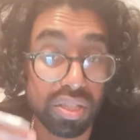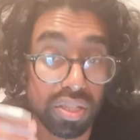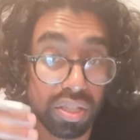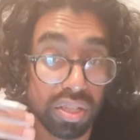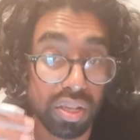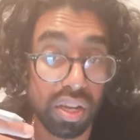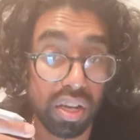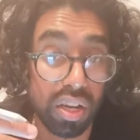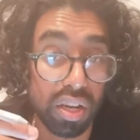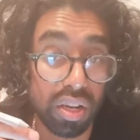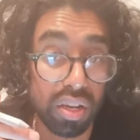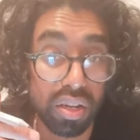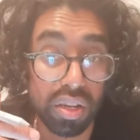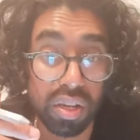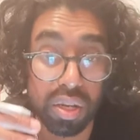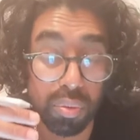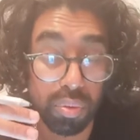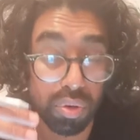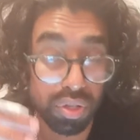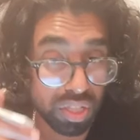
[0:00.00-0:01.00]
a star,
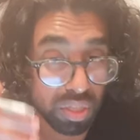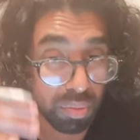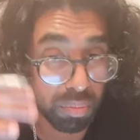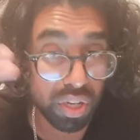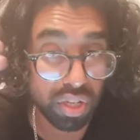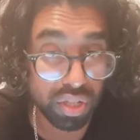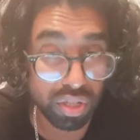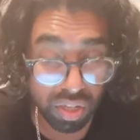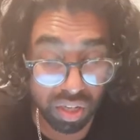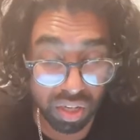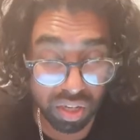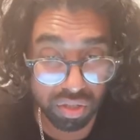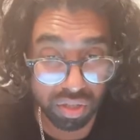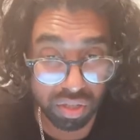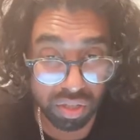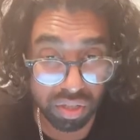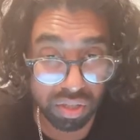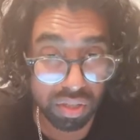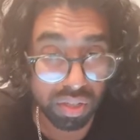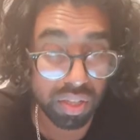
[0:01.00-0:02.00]
which is a much
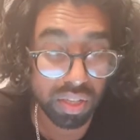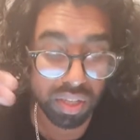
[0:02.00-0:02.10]
larger.